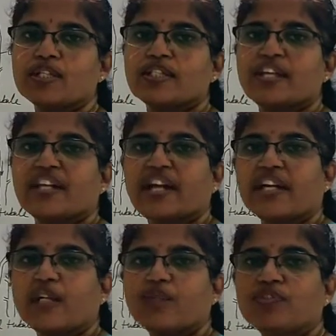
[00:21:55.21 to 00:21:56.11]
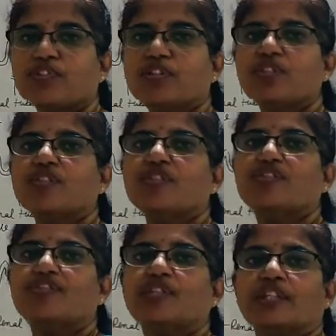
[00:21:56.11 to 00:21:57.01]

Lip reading: is a network of